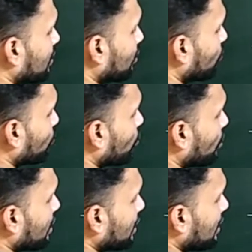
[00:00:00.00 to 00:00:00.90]
they do
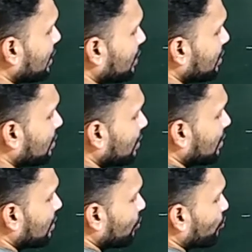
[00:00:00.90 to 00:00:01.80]
not eat.
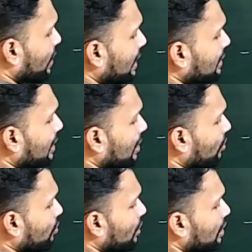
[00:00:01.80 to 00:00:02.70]
Why they are
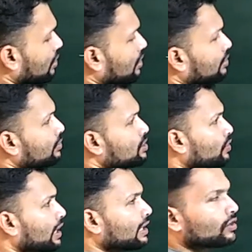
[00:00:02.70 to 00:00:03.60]
called, means
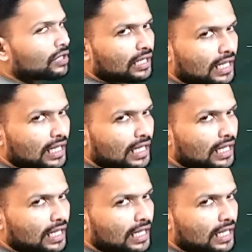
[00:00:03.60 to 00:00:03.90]
why they are not